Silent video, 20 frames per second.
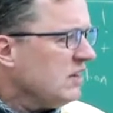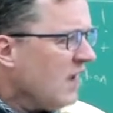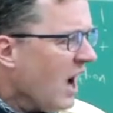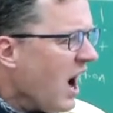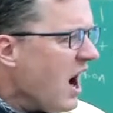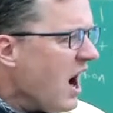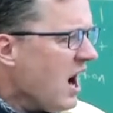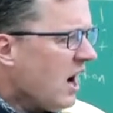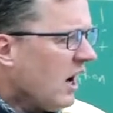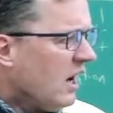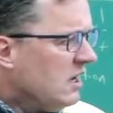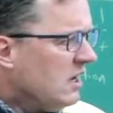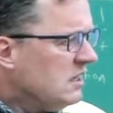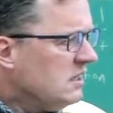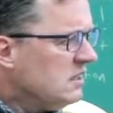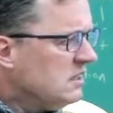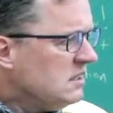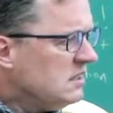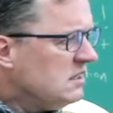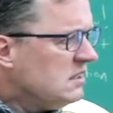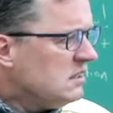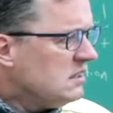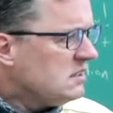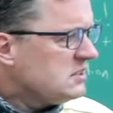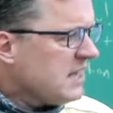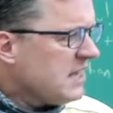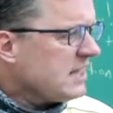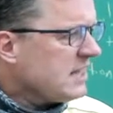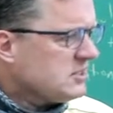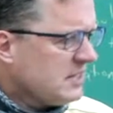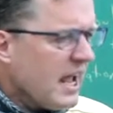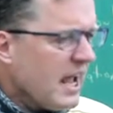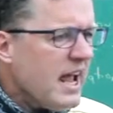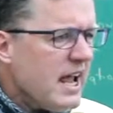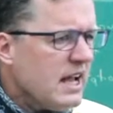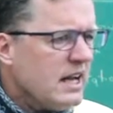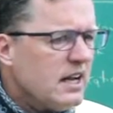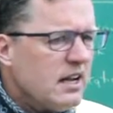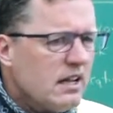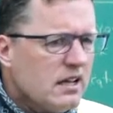young.
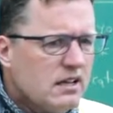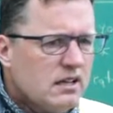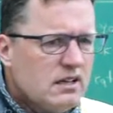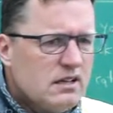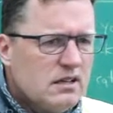16.